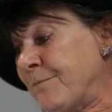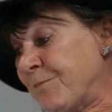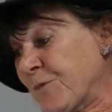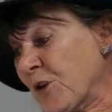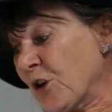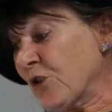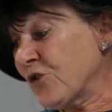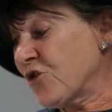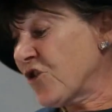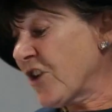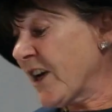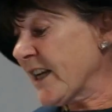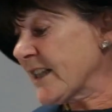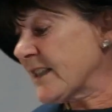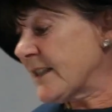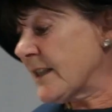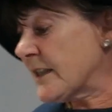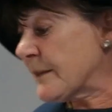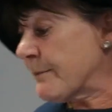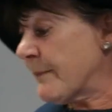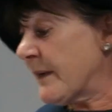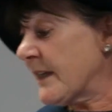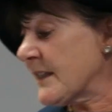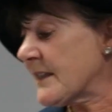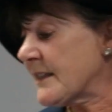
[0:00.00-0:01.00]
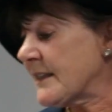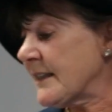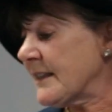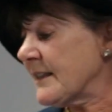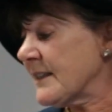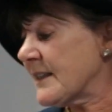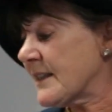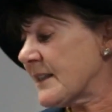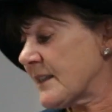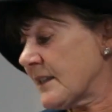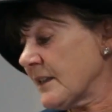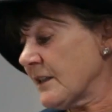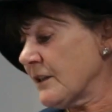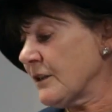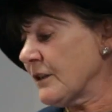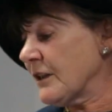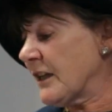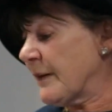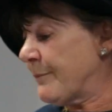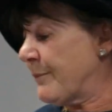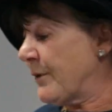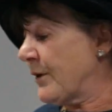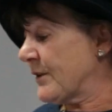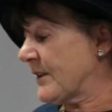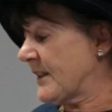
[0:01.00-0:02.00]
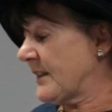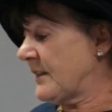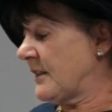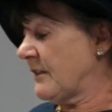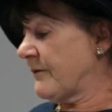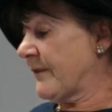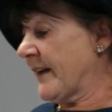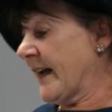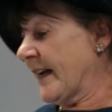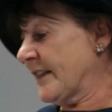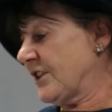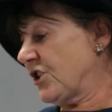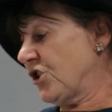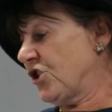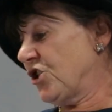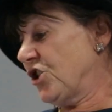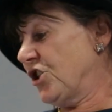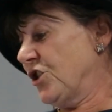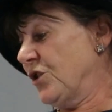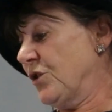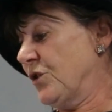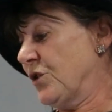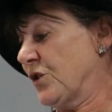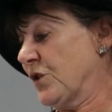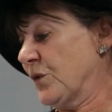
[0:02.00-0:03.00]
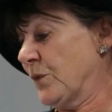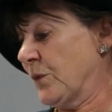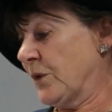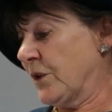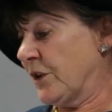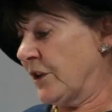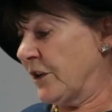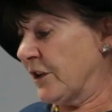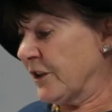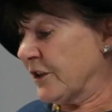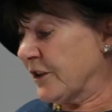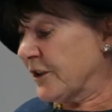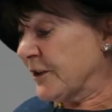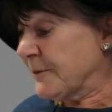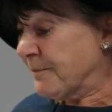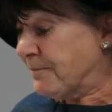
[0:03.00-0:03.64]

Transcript: Contractors must instill a positive attitude to work.